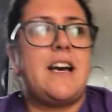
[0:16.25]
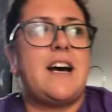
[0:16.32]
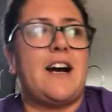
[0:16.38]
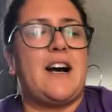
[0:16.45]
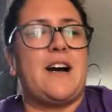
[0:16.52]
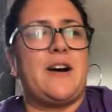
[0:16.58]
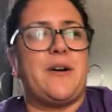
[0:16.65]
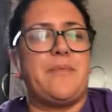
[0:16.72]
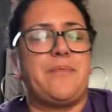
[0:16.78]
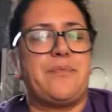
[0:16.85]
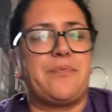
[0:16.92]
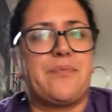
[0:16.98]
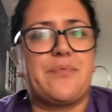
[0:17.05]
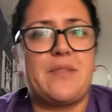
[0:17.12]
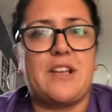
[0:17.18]
Um,
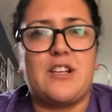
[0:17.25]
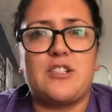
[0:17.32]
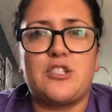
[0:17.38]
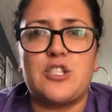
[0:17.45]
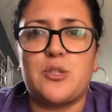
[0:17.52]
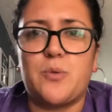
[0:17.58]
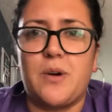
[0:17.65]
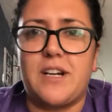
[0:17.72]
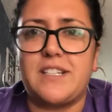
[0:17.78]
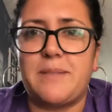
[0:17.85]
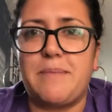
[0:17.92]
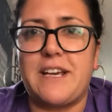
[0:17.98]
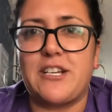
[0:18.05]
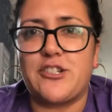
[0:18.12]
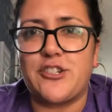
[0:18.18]
just wanted to
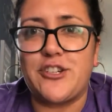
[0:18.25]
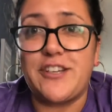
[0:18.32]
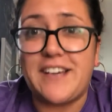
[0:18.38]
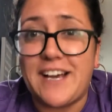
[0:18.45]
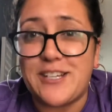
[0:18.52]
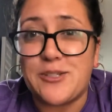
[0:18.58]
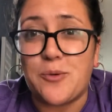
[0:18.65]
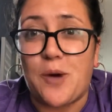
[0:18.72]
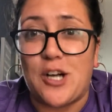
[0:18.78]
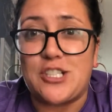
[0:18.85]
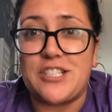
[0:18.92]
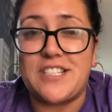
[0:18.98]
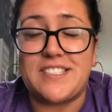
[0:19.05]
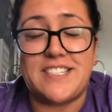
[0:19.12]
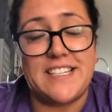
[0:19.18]
make sure you guys are
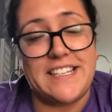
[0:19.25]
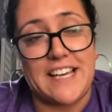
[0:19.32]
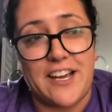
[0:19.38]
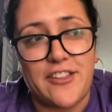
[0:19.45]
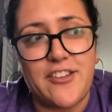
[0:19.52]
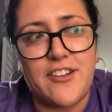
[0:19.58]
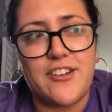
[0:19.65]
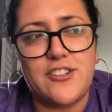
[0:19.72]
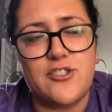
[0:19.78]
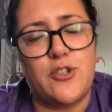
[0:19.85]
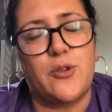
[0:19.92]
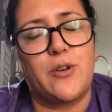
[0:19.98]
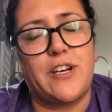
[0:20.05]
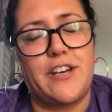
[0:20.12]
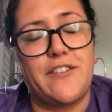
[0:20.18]
watching this together.
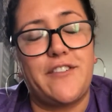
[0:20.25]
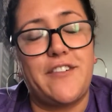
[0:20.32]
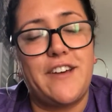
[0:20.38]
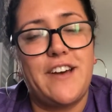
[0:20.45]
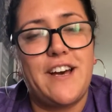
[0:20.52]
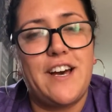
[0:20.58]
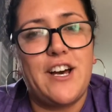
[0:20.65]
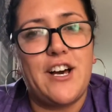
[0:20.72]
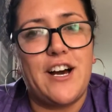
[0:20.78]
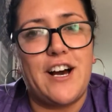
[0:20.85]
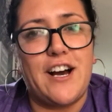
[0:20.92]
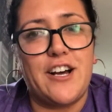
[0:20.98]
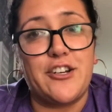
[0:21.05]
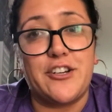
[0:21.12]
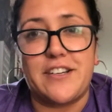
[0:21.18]
So if
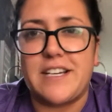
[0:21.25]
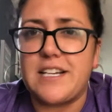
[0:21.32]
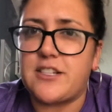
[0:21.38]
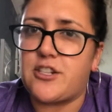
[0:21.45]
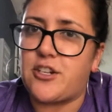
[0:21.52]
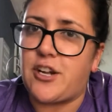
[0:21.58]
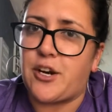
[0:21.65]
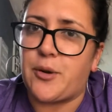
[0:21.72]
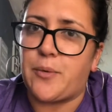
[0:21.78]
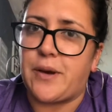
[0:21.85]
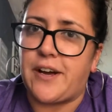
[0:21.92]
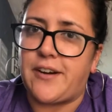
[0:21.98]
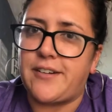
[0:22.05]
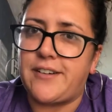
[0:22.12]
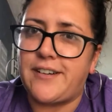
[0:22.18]
uh, your kids are not
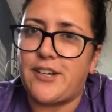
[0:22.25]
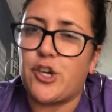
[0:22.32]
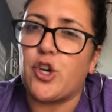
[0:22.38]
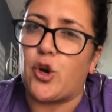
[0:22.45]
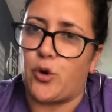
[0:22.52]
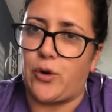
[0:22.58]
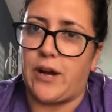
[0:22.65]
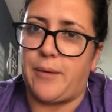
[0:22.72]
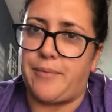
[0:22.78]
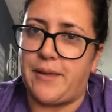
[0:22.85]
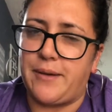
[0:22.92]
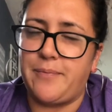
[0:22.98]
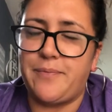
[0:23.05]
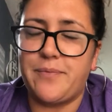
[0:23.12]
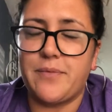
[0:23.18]
around, go grab
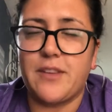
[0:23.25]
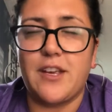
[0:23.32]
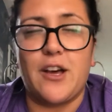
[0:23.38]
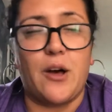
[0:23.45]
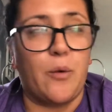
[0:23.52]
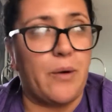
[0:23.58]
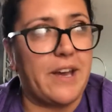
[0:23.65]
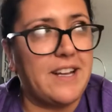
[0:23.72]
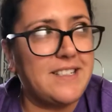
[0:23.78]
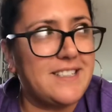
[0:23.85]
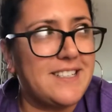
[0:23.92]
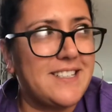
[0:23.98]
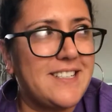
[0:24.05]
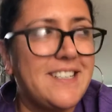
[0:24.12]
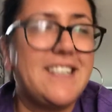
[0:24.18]
them. I'll wait.
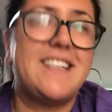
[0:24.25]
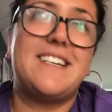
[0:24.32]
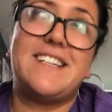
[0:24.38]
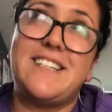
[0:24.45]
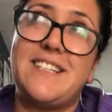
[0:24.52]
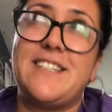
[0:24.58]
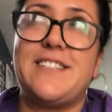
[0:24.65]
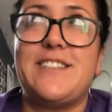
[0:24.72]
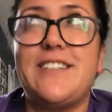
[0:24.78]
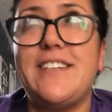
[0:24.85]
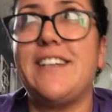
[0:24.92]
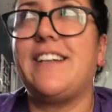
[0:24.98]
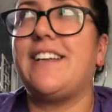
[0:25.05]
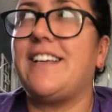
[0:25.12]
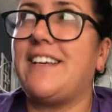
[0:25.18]

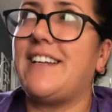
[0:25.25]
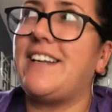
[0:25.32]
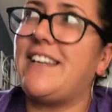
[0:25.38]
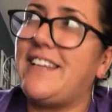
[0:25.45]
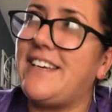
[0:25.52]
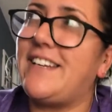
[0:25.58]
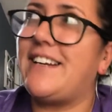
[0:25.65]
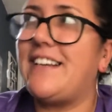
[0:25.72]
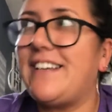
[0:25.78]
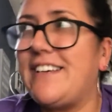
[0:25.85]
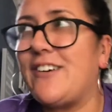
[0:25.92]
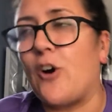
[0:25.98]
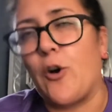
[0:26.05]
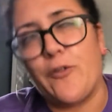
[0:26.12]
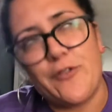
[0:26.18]

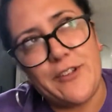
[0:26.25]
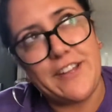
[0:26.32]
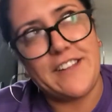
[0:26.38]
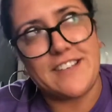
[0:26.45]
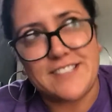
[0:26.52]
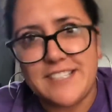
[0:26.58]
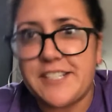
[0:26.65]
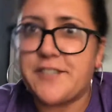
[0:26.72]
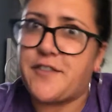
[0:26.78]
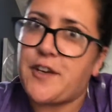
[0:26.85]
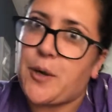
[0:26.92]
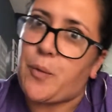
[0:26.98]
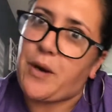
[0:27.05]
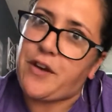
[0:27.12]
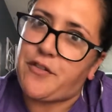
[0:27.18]
Hopefully they're six feet
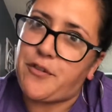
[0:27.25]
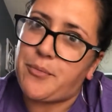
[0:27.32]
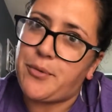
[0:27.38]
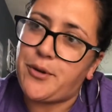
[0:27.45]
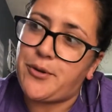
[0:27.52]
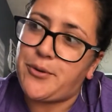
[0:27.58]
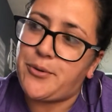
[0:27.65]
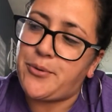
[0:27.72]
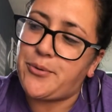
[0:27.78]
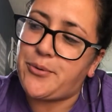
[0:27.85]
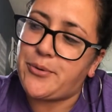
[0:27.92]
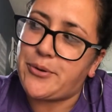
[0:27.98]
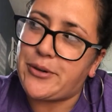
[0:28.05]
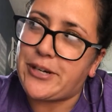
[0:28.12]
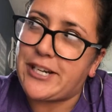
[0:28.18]
away from you.
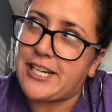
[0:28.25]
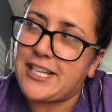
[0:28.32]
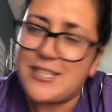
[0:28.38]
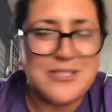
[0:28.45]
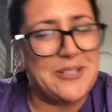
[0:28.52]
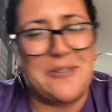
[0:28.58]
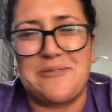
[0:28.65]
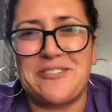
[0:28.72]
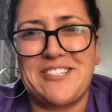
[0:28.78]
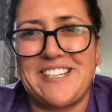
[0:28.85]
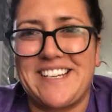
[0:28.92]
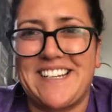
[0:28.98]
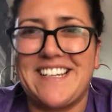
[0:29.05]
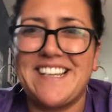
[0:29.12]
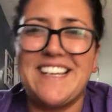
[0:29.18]
At least, no, I'm just
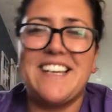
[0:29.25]
kidding.